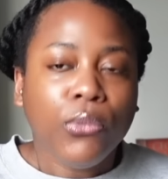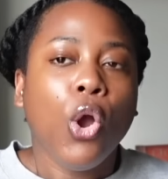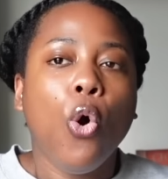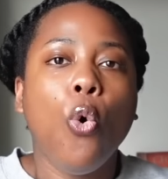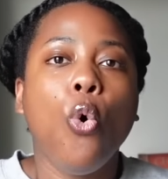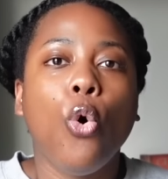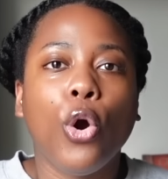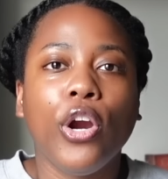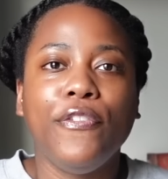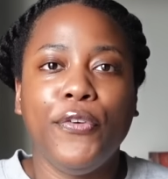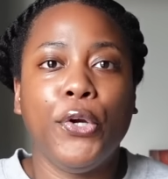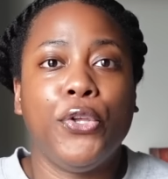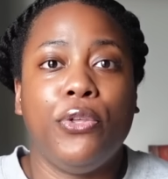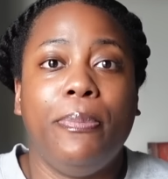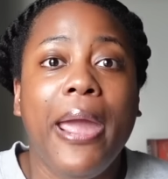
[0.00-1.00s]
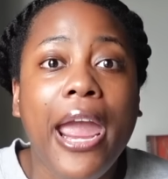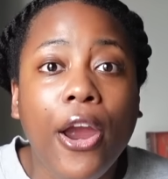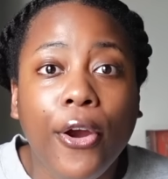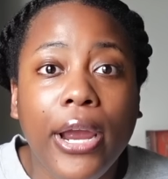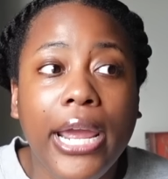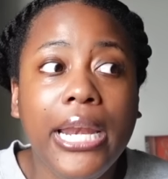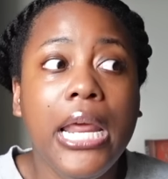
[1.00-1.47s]
Or if you're the
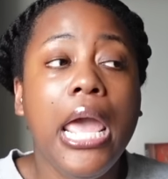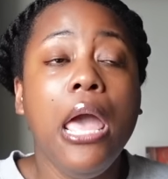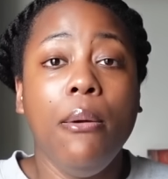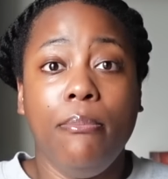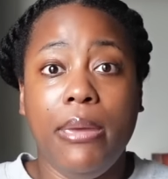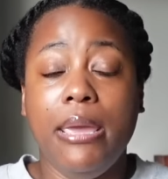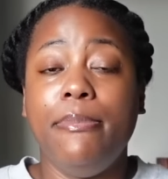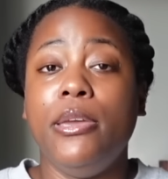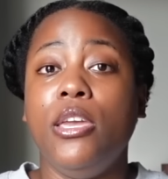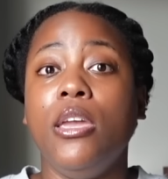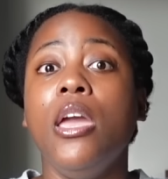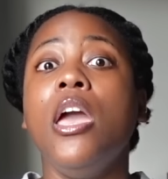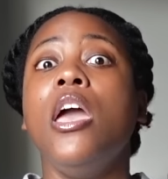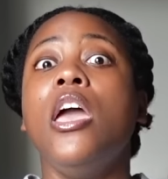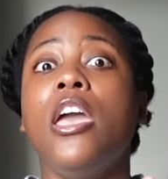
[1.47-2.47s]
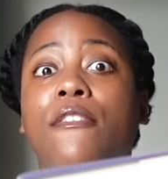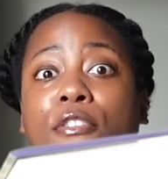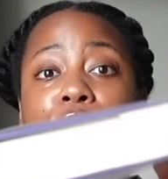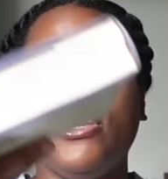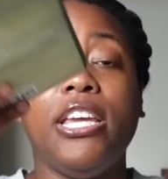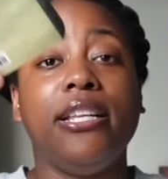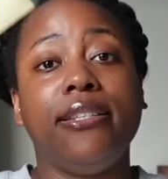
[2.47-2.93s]
parent, maybe if
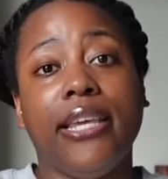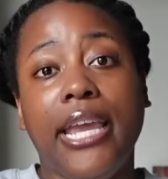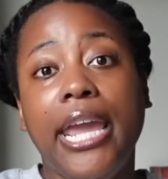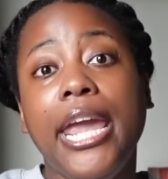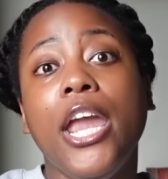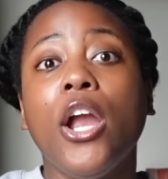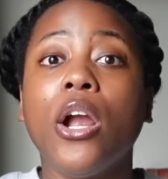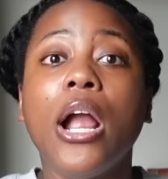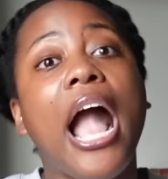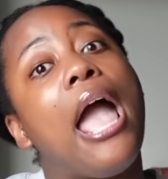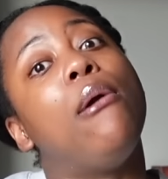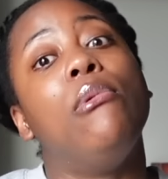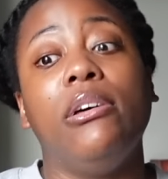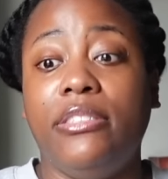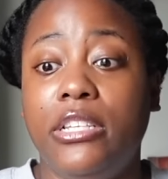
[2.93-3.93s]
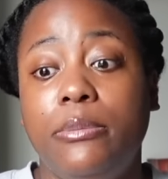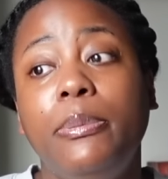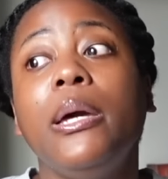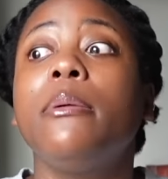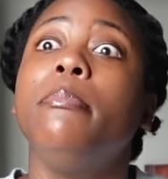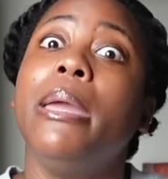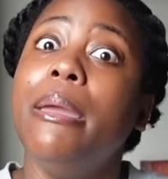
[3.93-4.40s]
your kid's like, here, I want this
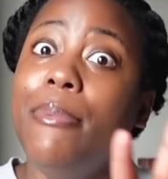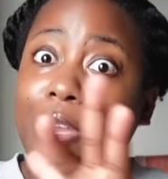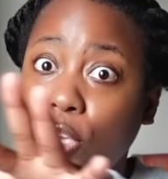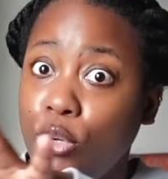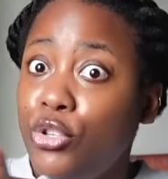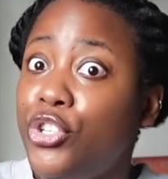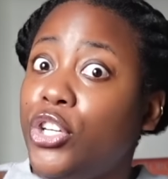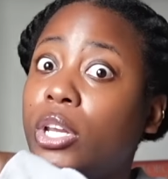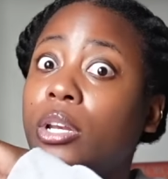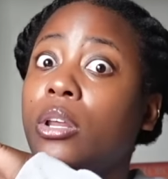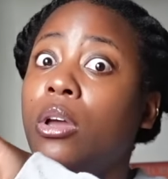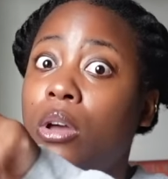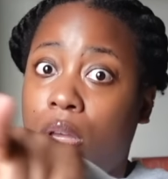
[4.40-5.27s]
book, maybe you should,